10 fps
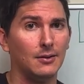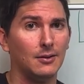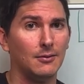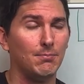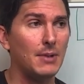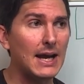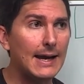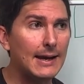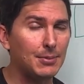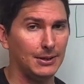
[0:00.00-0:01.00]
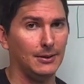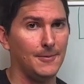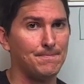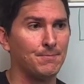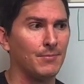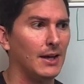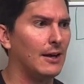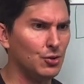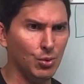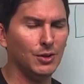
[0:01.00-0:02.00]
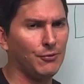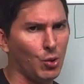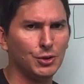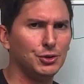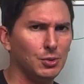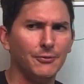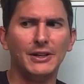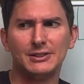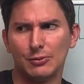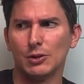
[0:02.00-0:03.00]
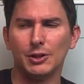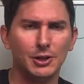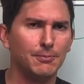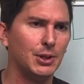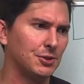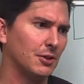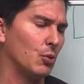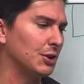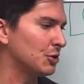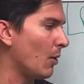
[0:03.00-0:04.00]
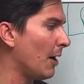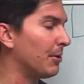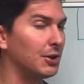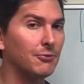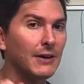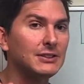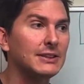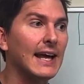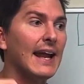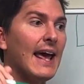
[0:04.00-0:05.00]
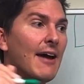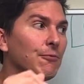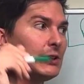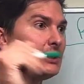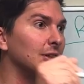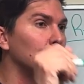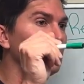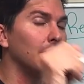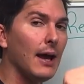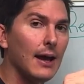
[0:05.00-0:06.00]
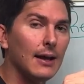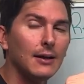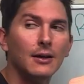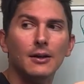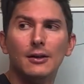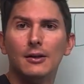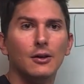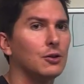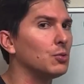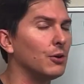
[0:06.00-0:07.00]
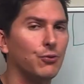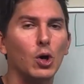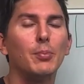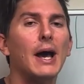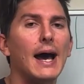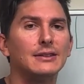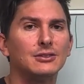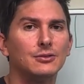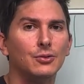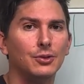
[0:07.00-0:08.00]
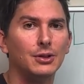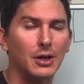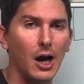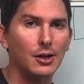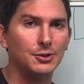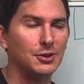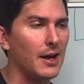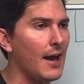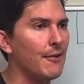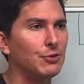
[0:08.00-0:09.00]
Maybe. You will, of course, you will face a really good pitcher every once in a while, but you're facing that every single day, 3 or 4 at-bats when you get to college. Every